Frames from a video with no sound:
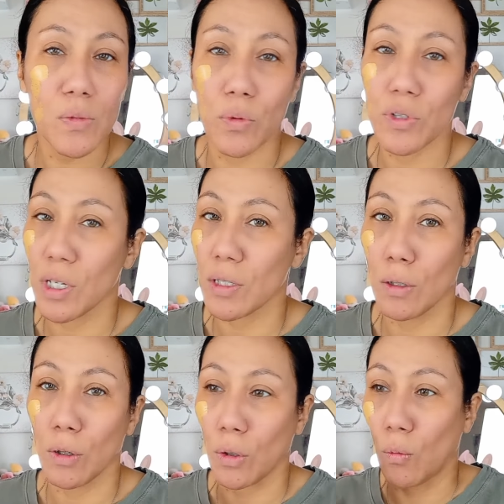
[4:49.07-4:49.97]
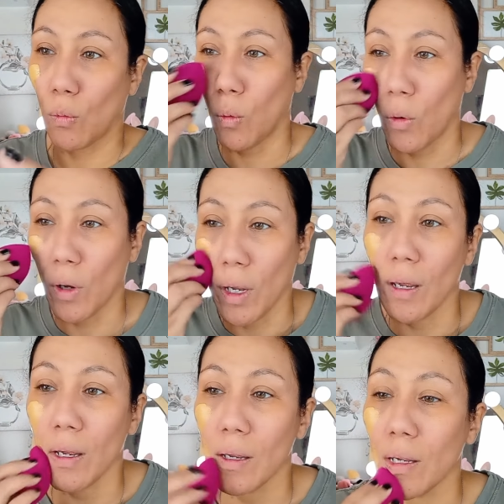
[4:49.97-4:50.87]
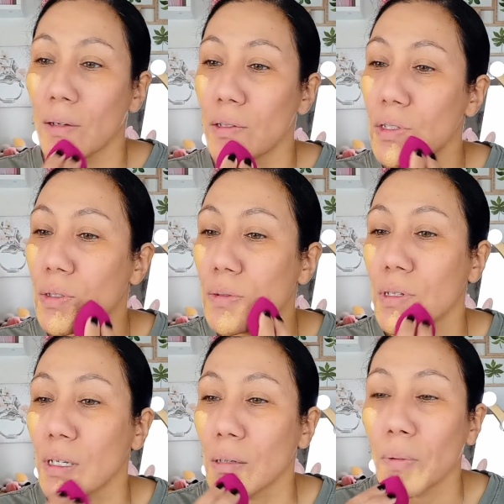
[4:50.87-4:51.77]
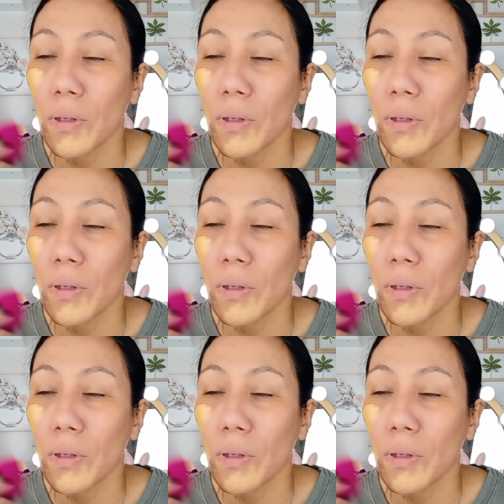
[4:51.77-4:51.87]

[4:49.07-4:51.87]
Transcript: were just looking way too deep.